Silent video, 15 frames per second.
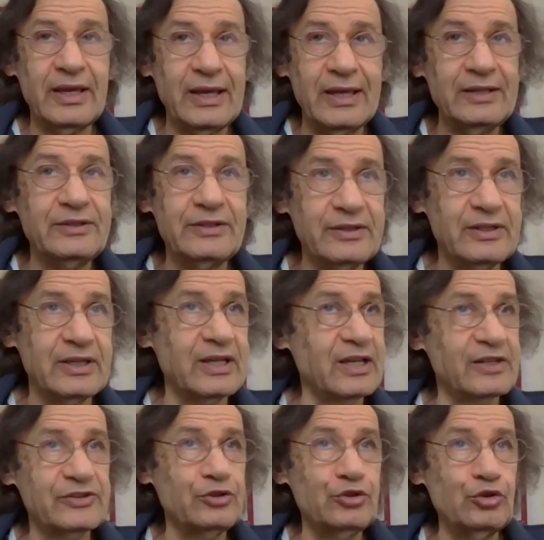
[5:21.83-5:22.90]
entity,
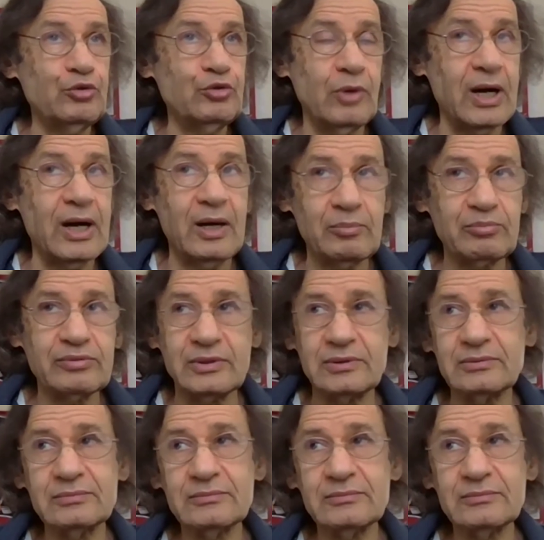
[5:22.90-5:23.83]
as a new opera.